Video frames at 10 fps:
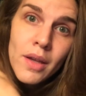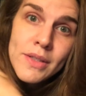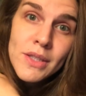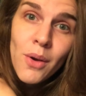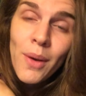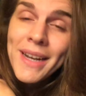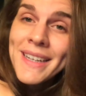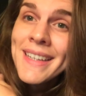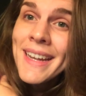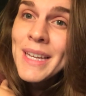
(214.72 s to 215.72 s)
So I
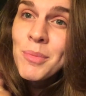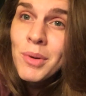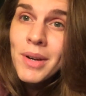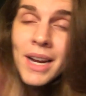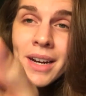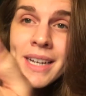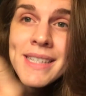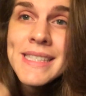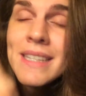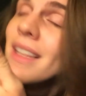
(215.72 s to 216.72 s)
didn't get any more
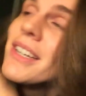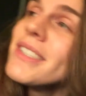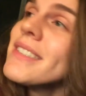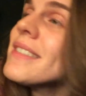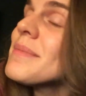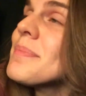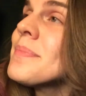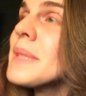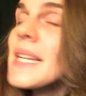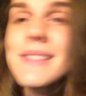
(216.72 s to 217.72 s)
areas decluttered
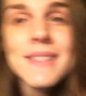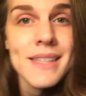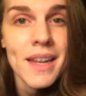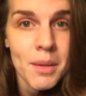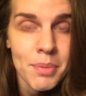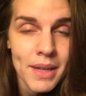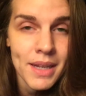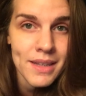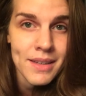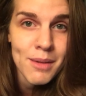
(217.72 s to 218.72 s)
because instead I
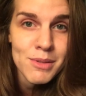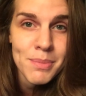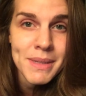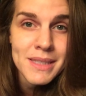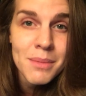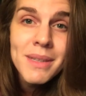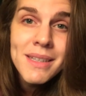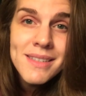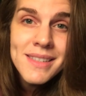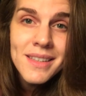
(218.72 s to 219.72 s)
played games with my
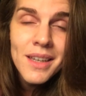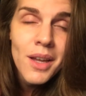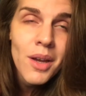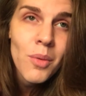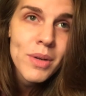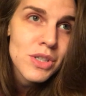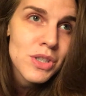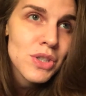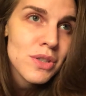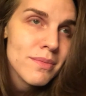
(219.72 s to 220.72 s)
siblings,
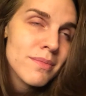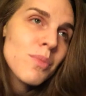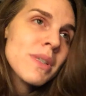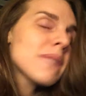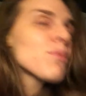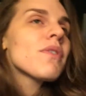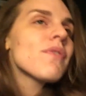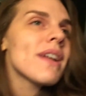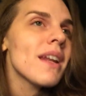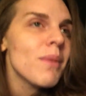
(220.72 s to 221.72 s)
which was more
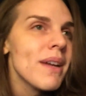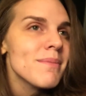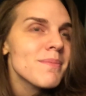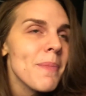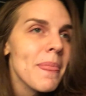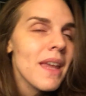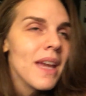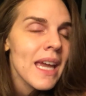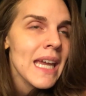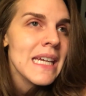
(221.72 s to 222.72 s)
fun anyway.
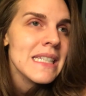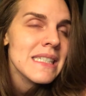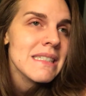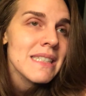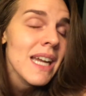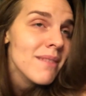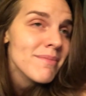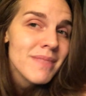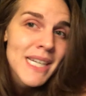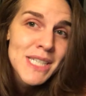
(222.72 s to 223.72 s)
And yeah,
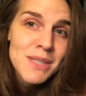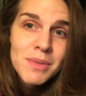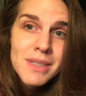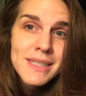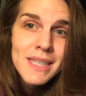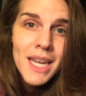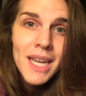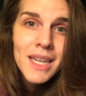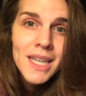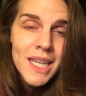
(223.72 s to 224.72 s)
I just wanted to
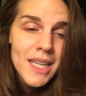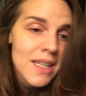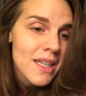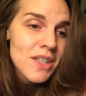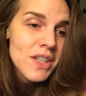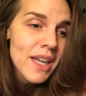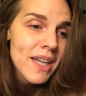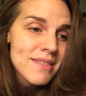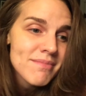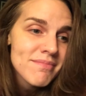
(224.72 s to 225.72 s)
say good night